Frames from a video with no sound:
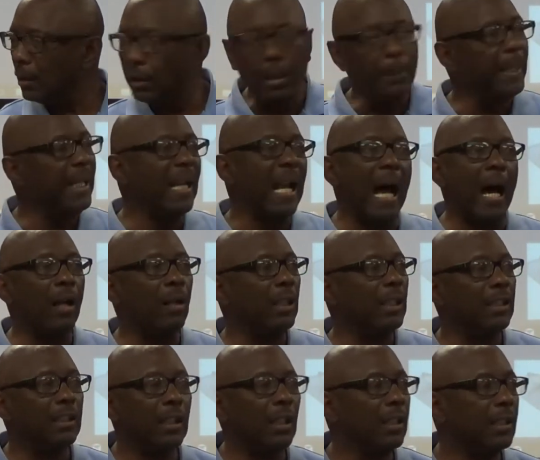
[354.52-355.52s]
I'm eating all
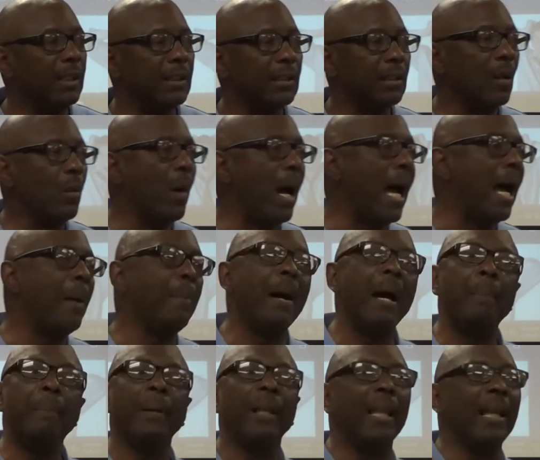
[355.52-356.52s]
these cookies, so why am
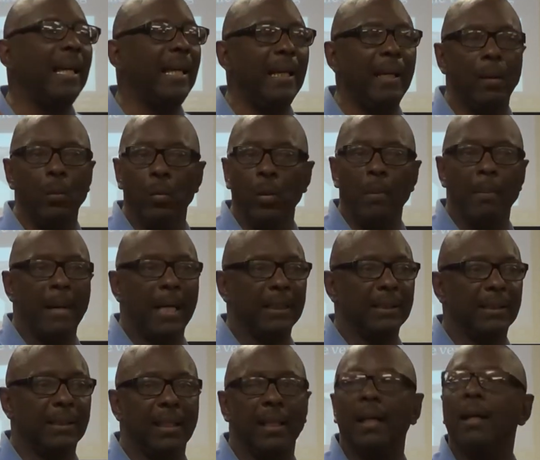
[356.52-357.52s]
I playing with
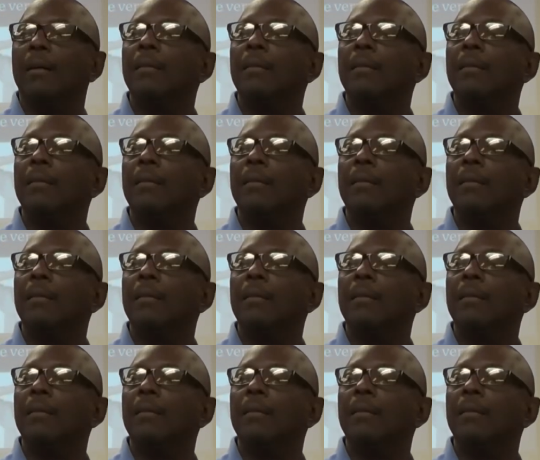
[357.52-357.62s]
myself?